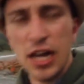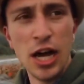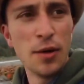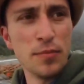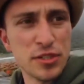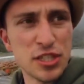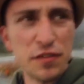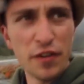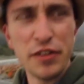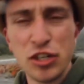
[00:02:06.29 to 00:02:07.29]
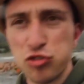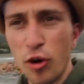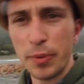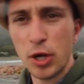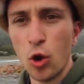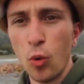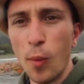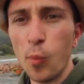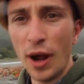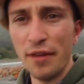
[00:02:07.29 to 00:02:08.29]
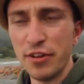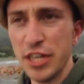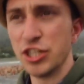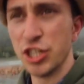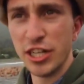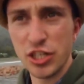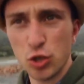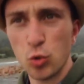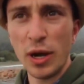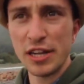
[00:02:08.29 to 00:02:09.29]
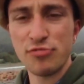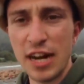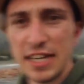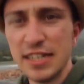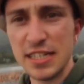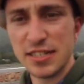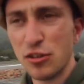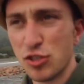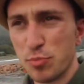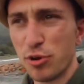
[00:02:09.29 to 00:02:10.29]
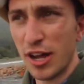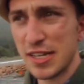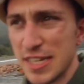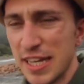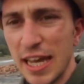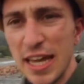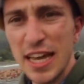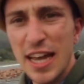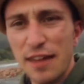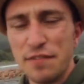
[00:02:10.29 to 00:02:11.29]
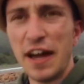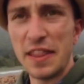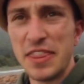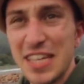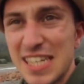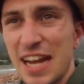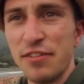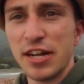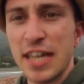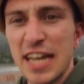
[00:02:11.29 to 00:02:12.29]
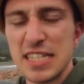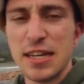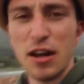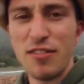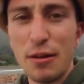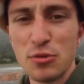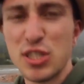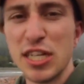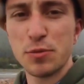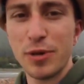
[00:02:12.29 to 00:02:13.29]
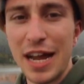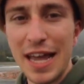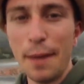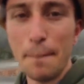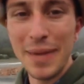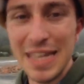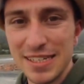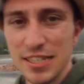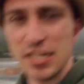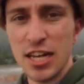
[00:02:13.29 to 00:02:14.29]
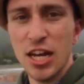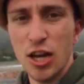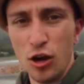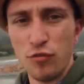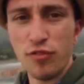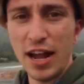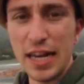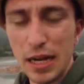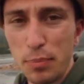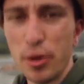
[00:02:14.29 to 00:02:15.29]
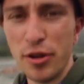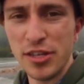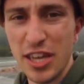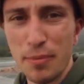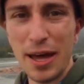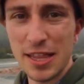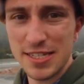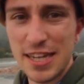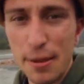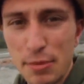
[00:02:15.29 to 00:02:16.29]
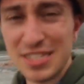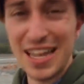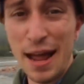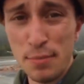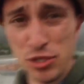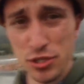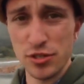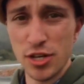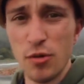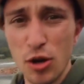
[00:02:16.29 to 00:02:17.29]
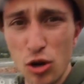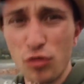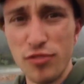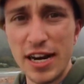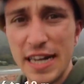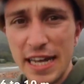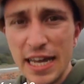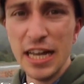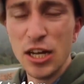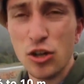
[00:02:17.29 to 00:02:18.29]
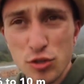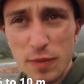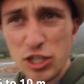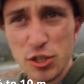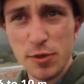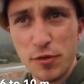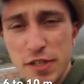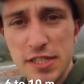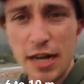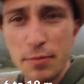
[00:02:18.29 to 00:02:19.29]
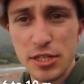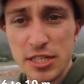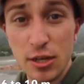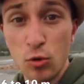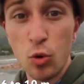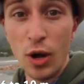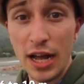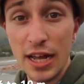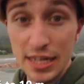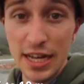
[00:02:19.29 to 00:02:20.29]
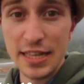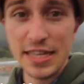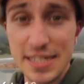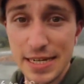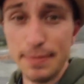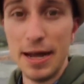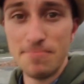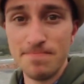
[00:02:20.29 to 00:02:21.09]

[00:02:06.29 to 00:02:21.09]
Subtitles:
So it's a very tropical and wet region. It's always raining, it's no surprise here. In fact, this area gets around 6.8 metres of rain per year, about the same as the Amazon. So a lot of rain here, not as much as Milford Sound, but still quite a decent amount.